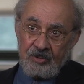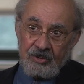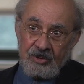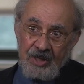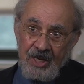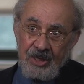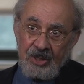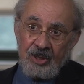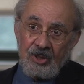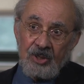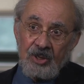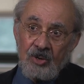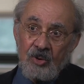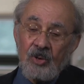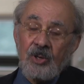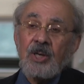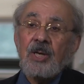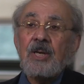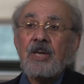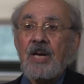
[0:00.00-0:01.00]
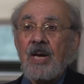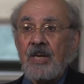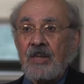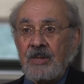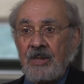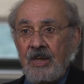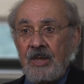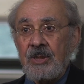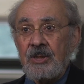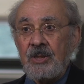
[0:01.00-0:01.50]
secular
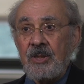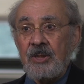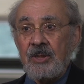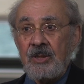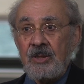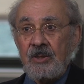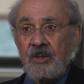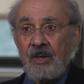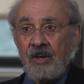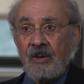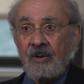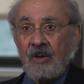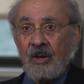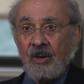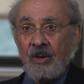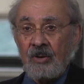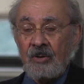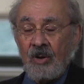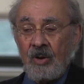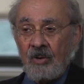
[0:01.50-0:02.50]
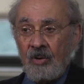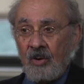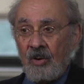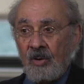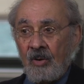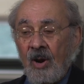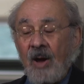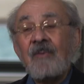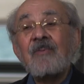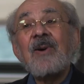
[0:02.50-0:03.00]
organizations
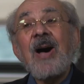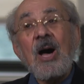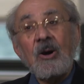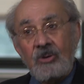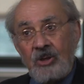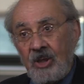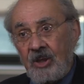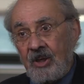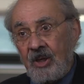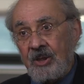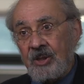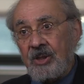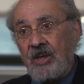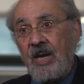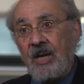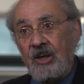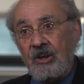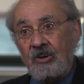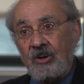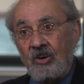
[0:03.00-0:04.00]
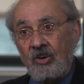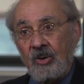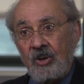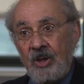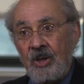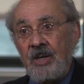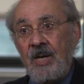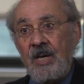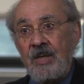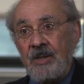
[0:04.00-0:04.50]
are avowedly secular
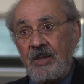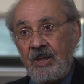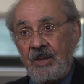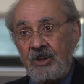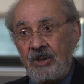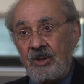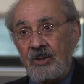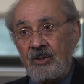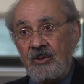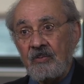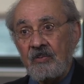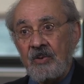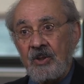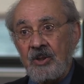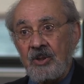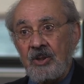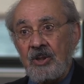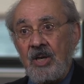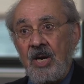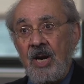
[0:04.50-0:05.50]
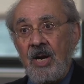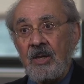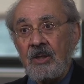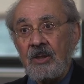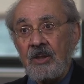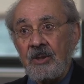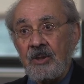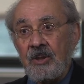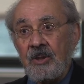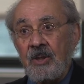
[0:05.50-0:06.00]
organizations have been
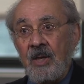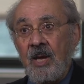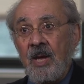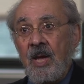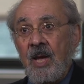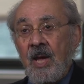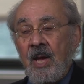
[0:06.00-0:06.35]
silenced.